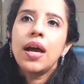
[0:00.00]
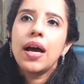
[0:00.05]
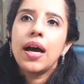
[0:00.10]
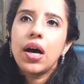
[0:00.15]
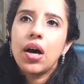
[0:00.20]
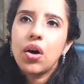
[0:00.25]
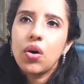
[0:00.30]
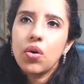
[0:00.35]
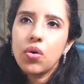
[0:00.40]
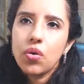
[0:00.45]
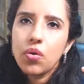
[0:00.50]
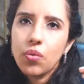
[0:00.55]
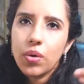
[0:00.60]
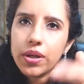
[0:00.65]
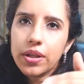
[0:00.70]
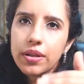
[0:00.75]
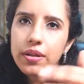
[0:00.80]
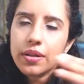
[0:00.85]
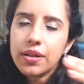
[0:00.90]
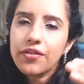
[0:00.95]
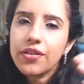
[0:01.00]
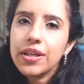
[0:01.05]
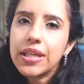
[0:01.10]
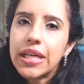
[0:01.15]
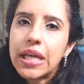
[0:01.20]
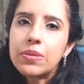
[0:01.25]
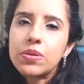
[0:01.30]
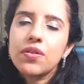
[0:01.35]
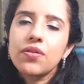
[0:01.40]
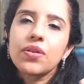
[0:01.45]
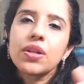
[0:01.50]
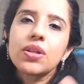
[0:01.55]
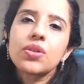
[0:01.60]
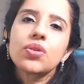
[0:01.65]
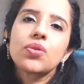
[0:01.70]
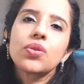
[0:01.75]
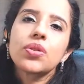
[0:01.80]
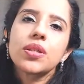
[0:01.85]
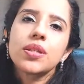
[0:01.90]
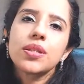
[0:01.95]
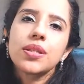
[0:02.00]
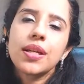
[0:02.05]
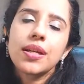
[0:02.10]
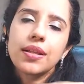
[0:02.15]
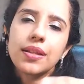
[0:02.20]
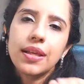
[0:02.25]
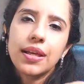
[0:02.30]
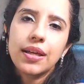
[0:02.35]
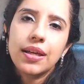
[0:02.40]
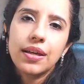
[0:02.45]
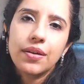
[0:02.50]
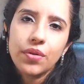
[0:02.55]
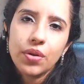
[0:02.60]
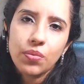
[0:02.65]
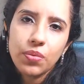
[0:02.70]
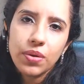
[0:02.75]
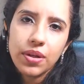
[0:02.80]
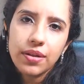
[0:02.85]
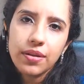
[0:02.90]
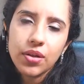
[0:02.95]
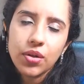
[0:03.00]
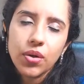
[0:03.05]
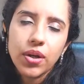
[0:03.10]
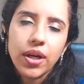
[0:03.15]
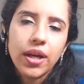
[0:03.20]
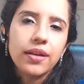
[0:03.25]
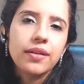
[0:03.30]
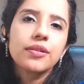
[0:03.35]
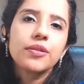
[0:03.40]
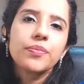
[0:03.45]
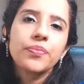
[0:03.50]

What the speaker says: what are the different types of resources that are there every week that you get.